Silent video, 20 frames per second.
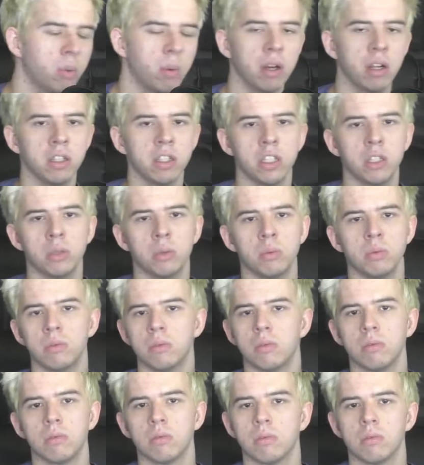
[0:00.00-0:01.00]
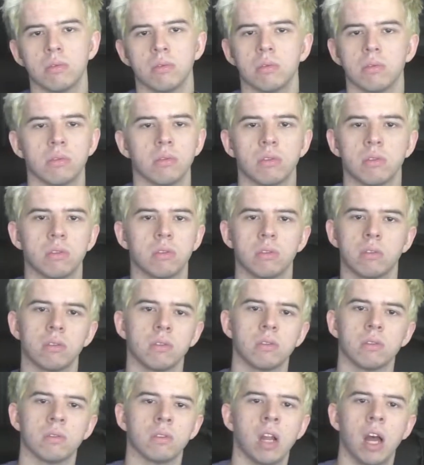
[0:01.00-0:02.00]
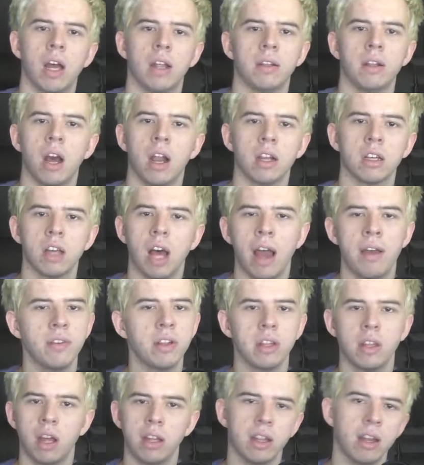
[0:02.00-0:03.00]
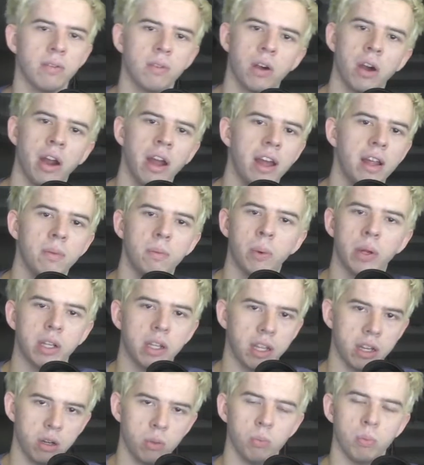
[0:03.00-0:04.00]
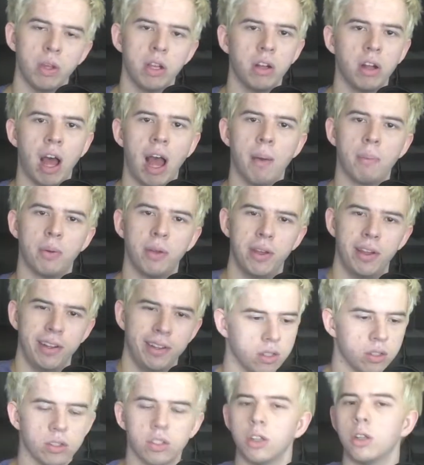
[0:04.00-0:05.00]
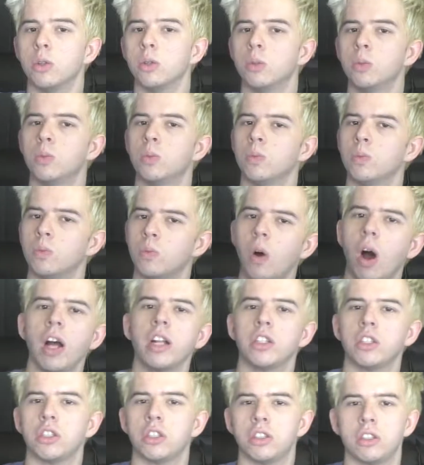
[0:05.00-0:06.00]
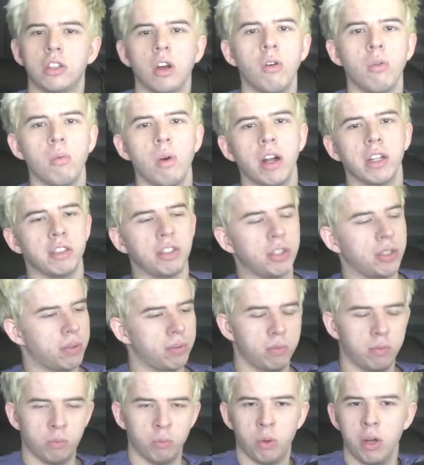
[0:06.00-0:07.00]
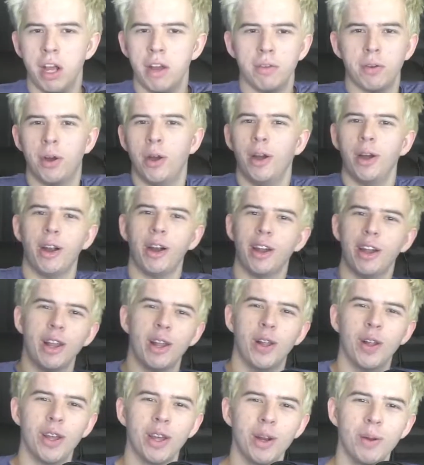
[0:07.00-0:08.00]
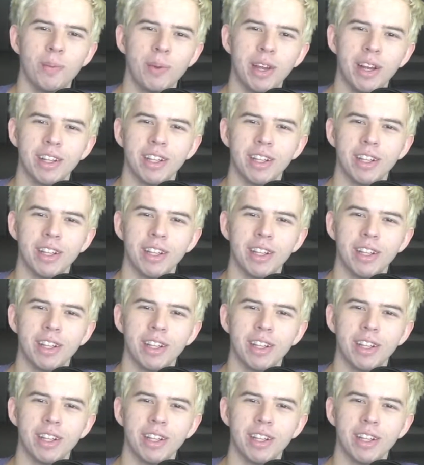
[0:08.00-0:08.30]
what I'll do. I haven't thought that far ahead, but it'll happen. So watch, don't watch, whatever. It'll be on